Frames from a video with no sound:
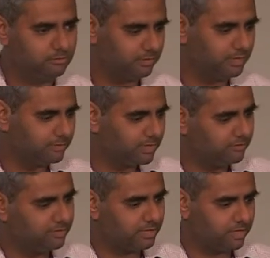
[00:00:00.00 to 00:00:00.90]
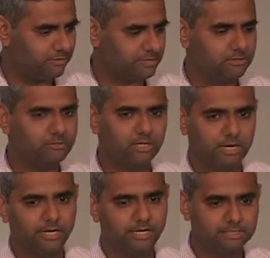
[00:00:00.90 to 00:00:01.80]
with different accuracy. So the
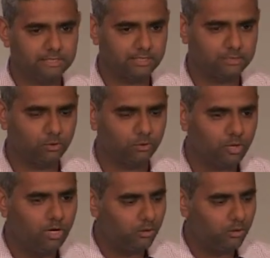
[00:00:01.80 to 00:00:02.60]
idea is that there's no